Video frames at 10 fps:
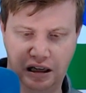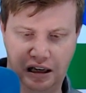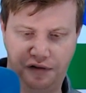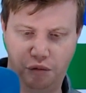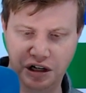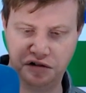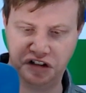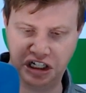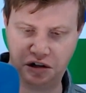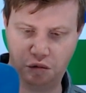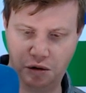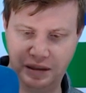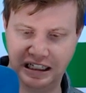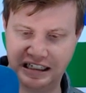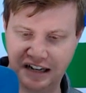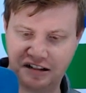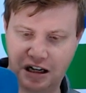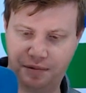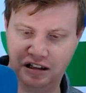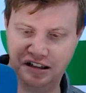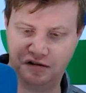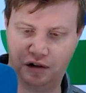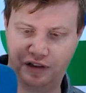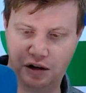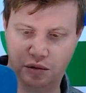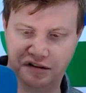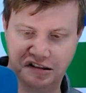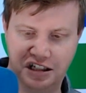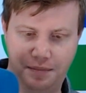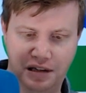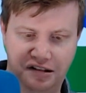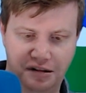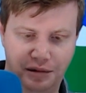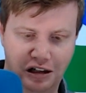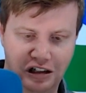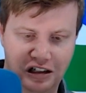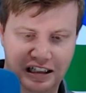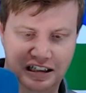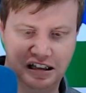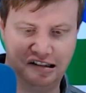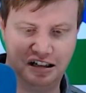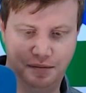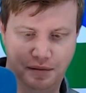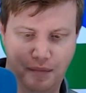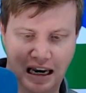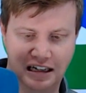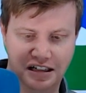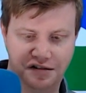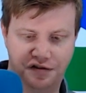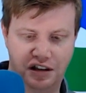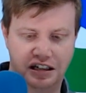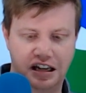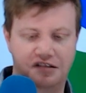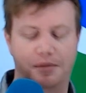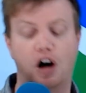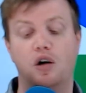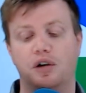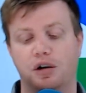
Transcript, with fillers: if Windows Nickel will be a desktop release or if they will skip it similarly to the skipped Manganese for the desktop. Oh, you're